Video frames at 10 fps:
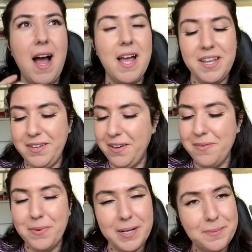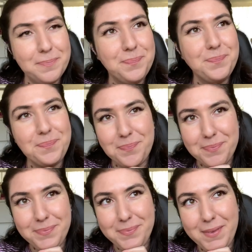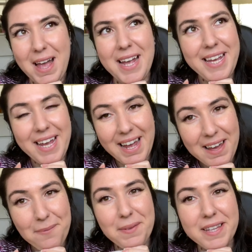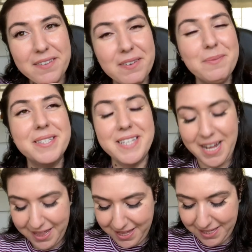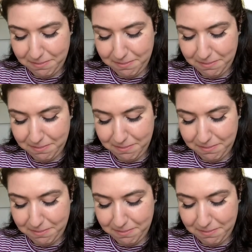you know what? I can't believe I'm saying this,